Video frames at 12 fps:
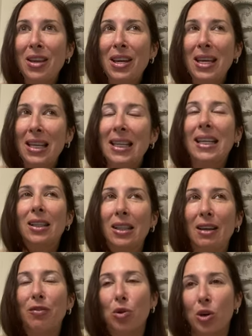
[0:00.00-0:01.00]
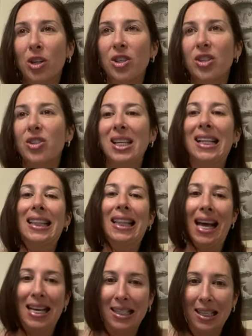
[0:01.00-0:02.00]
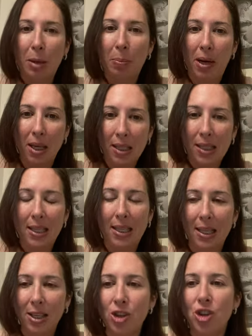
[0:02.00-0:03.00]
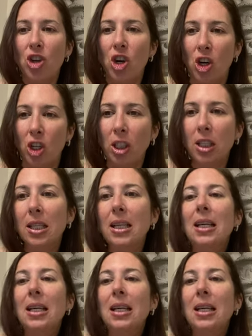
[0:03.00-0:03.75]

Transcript: in Italy, of course, there's a classic pasta dish called